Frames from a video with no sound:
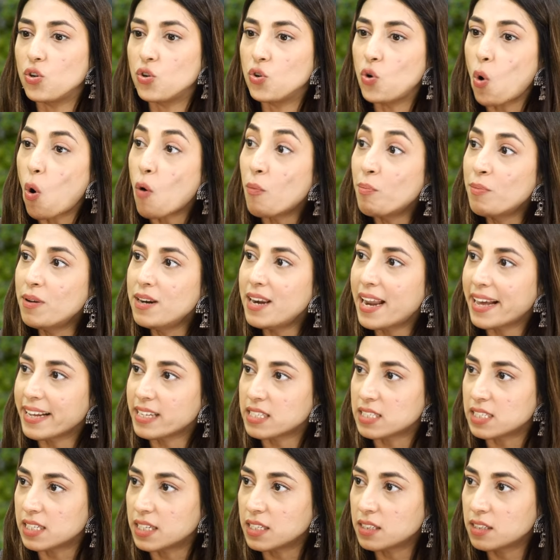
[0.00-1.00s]

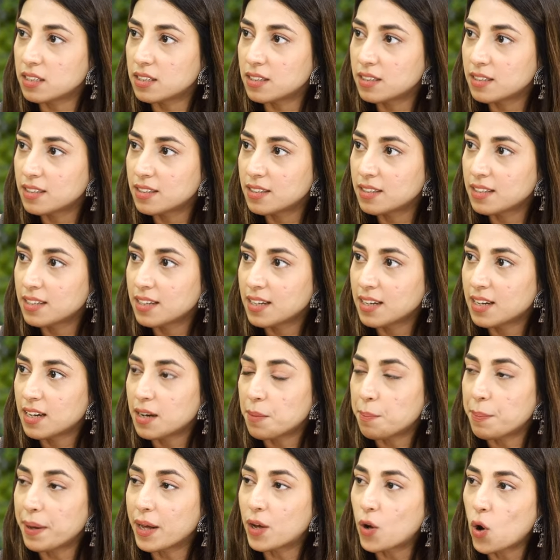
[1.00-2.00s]
normalize it
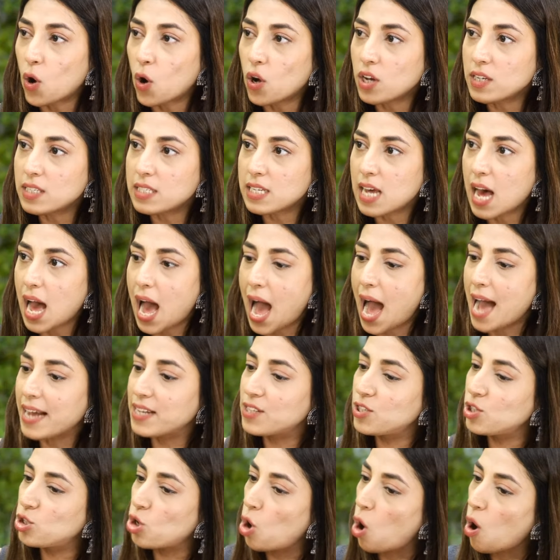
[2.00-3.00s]
because I
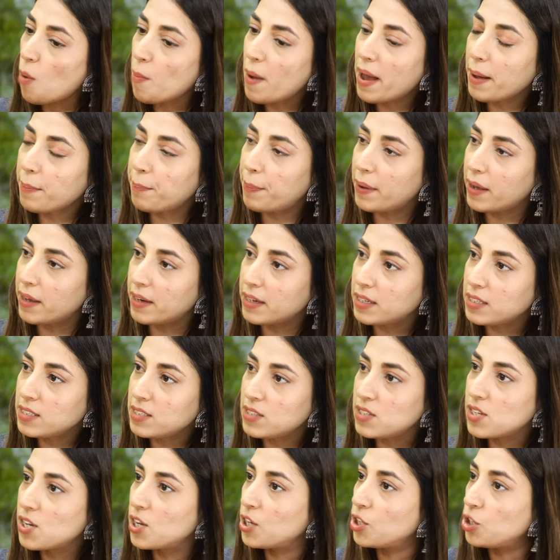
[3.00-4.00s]
saw my
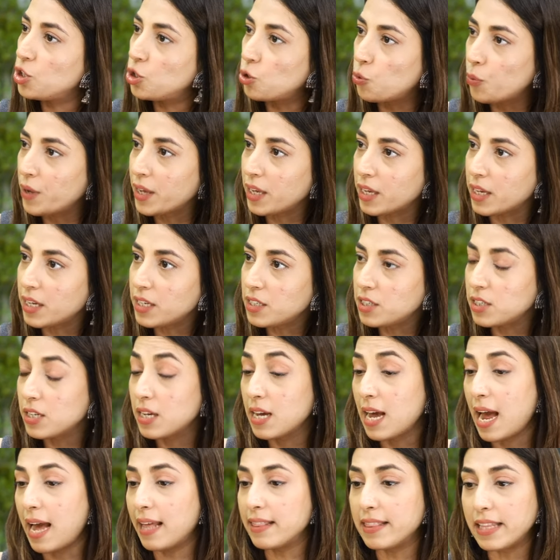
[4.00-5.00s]
parents doing it
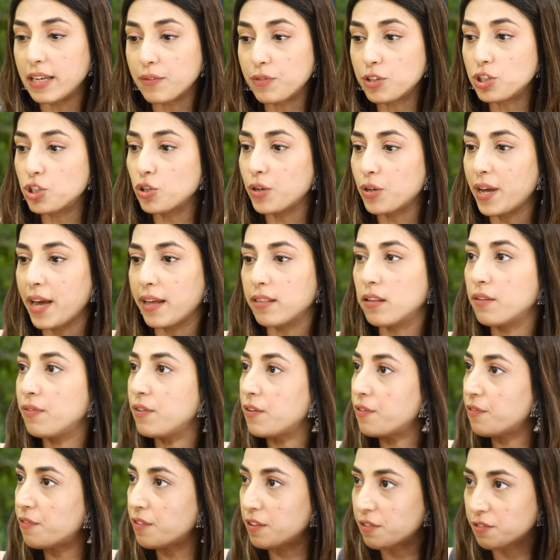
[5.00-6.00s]
and they were together for
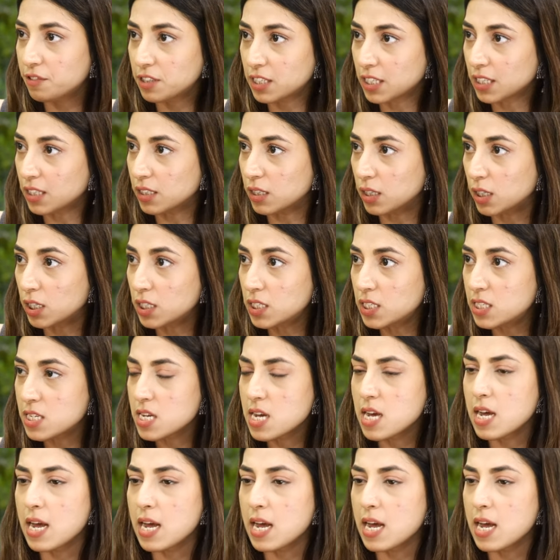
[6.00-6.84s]
fifty years,